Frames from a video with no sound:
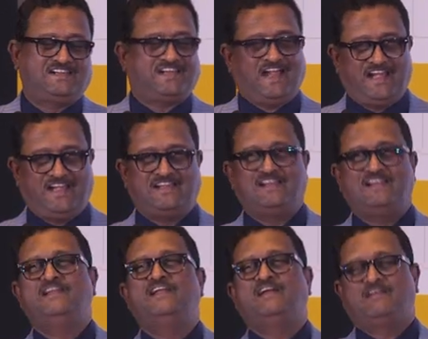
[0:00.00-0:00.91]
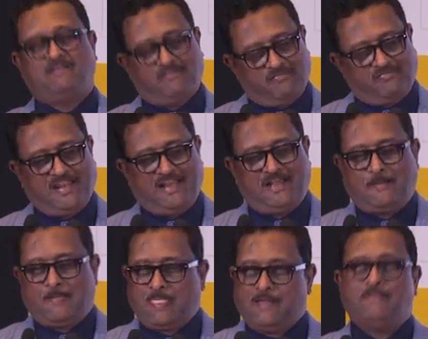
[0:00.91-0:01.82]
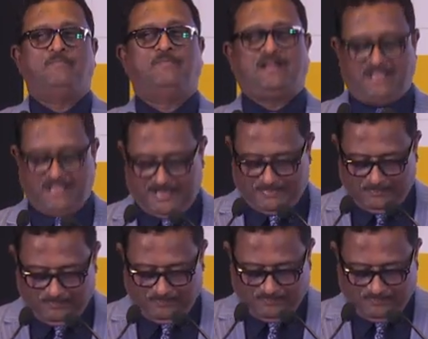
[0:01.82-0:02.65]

tried, failed, but then